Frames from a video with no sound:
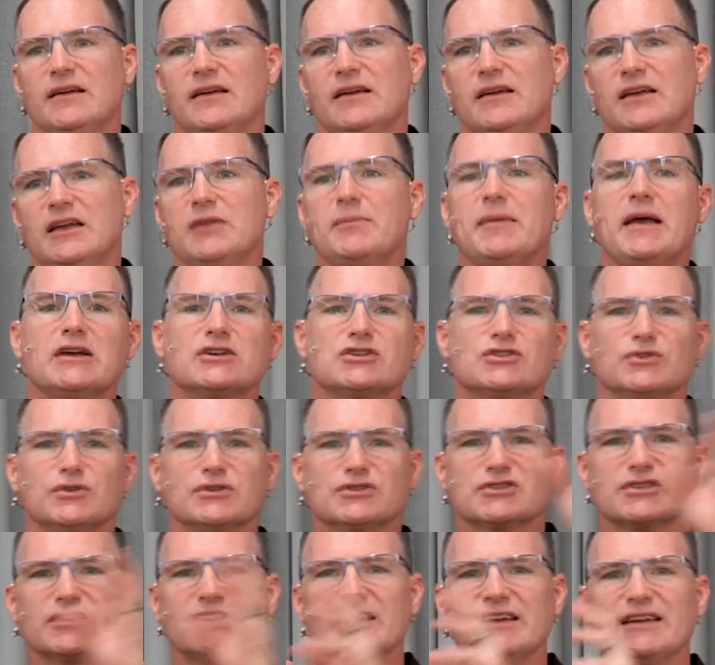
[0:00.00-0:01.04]
He makes you a
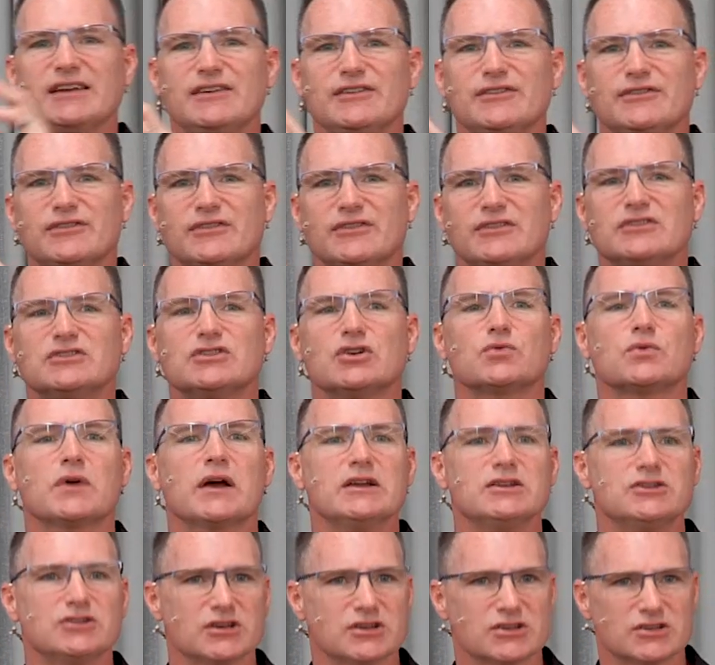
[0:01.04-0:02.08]
slave to
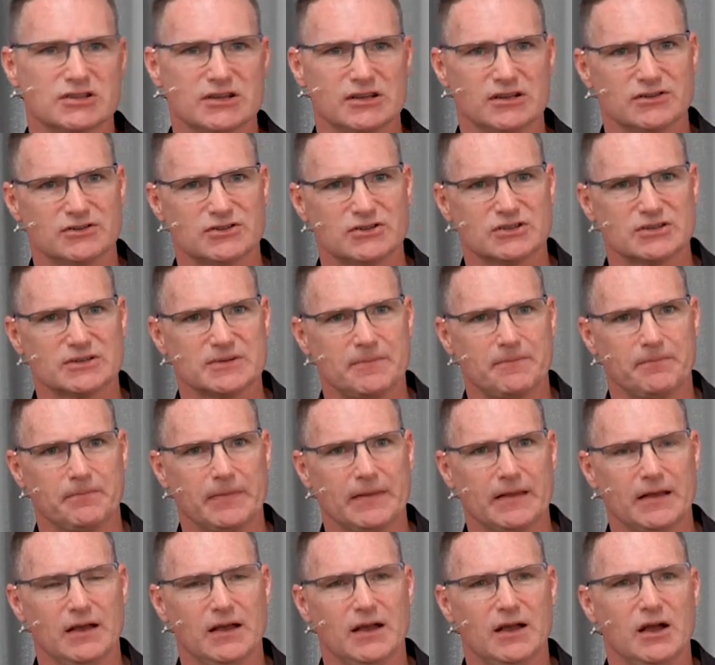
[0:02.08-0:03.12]
righteousness.
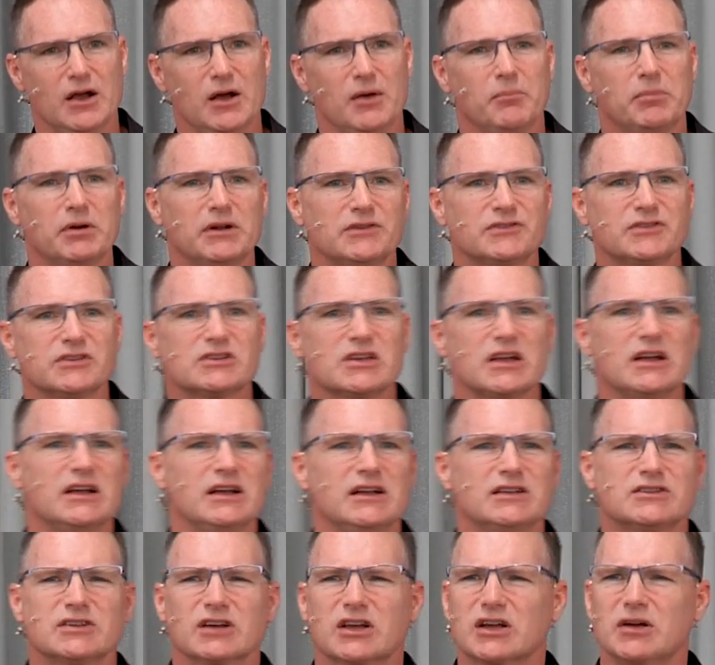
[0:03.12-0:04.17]
But it's a,
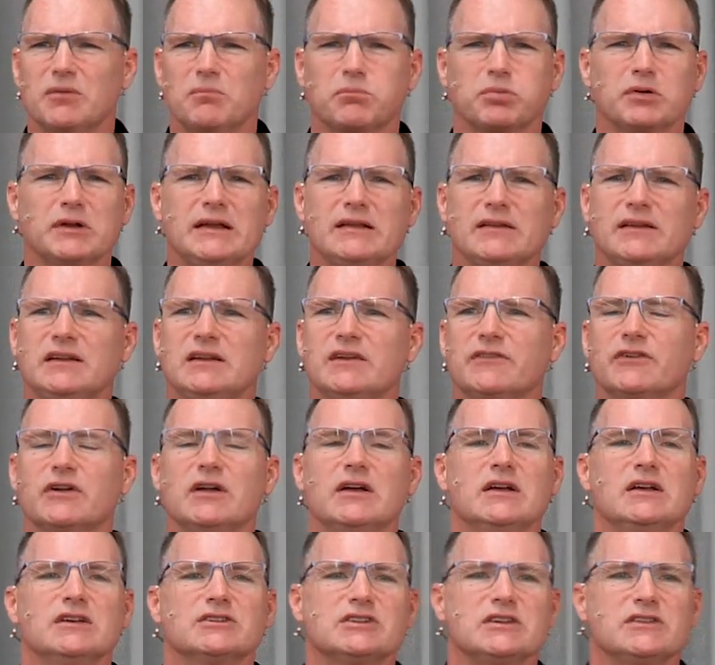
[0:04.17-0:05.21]
it's a completely different.
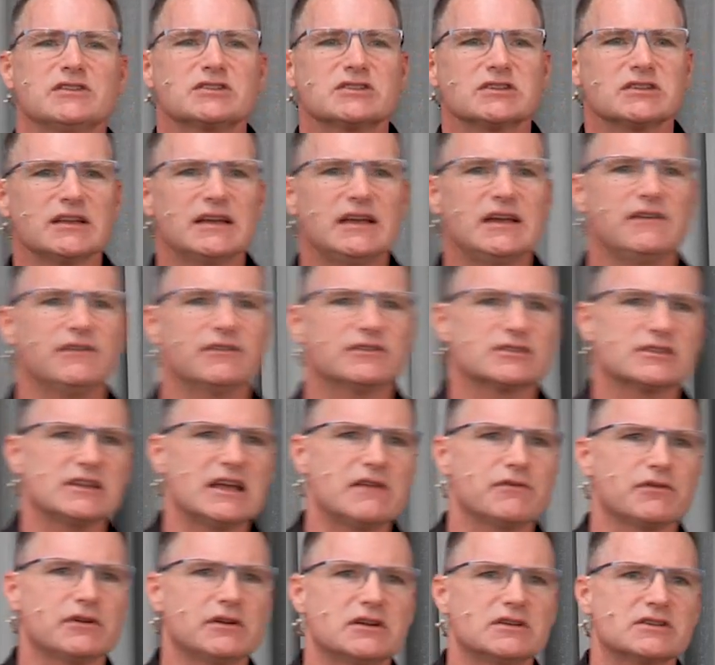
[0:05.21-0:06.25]
See, the slave,
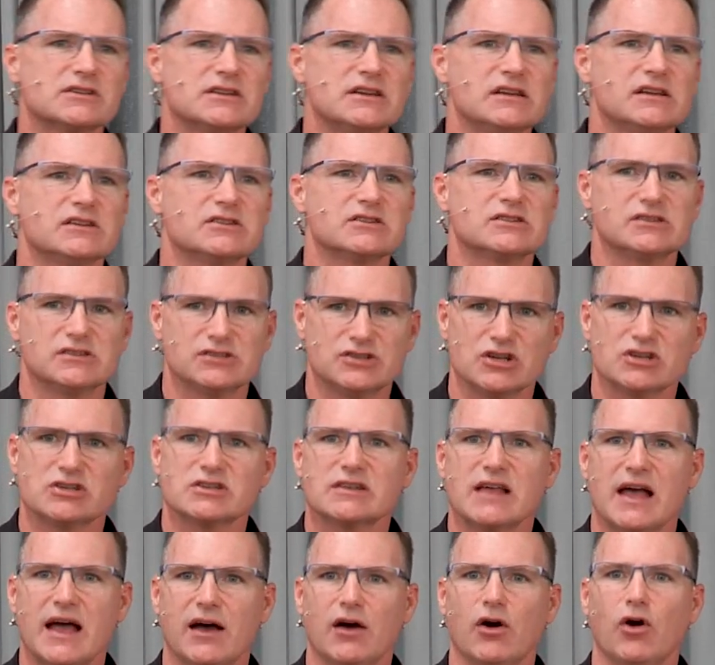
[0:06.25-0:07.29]
slavery to sin is just
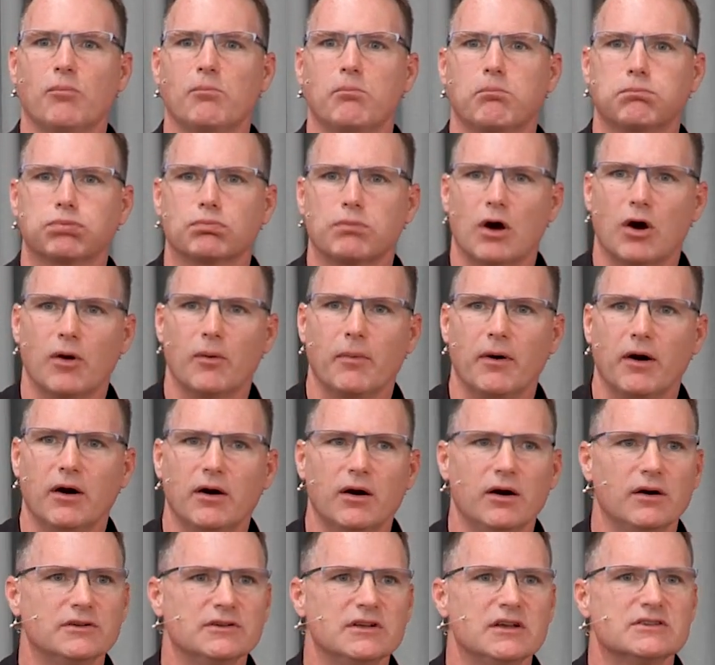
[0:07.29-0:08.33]
that a, a,
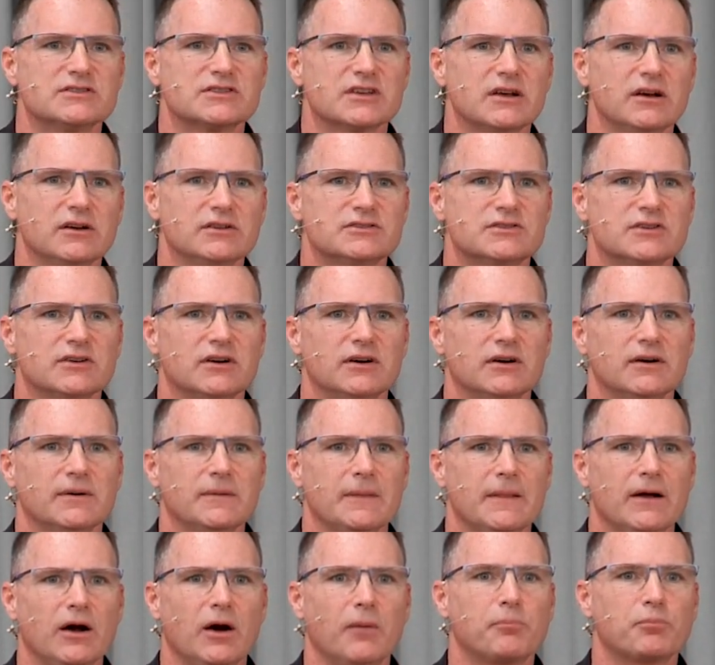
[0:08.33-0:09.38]
a, is, is uh,
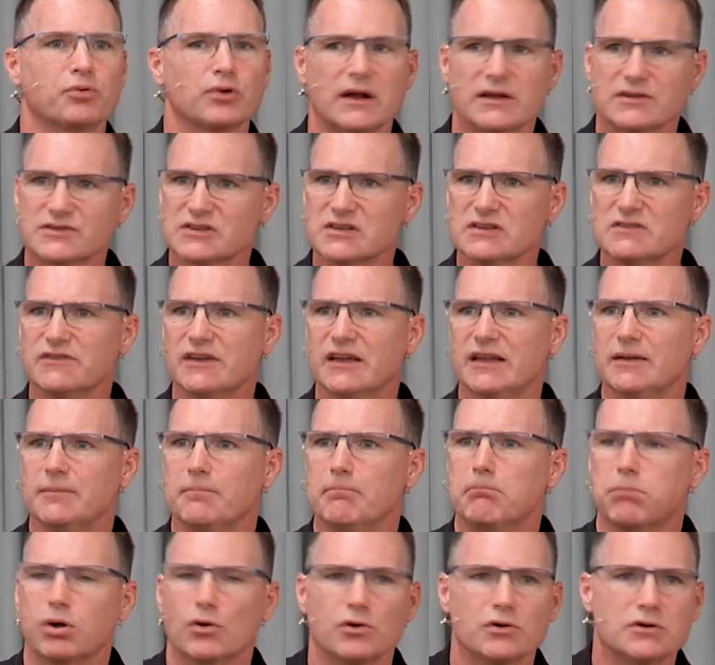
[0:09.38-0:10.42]
oppressive
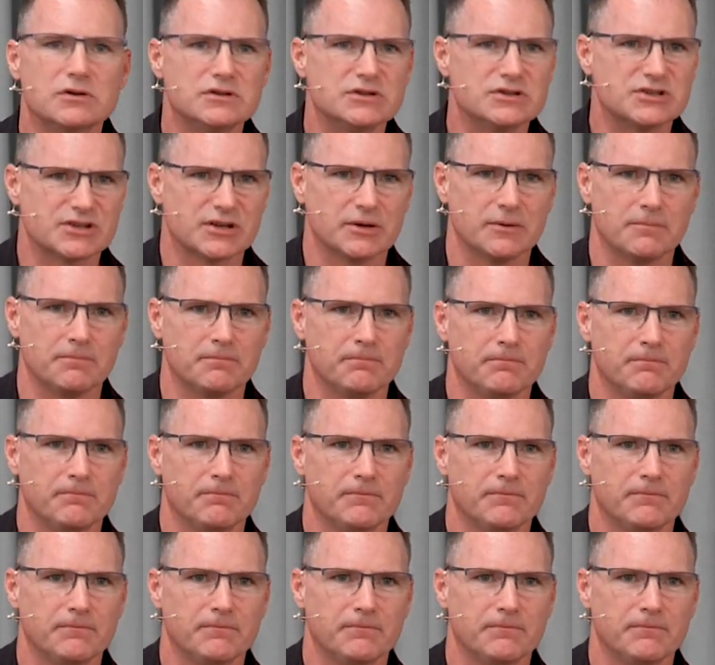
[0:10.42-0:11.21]
and burdensome.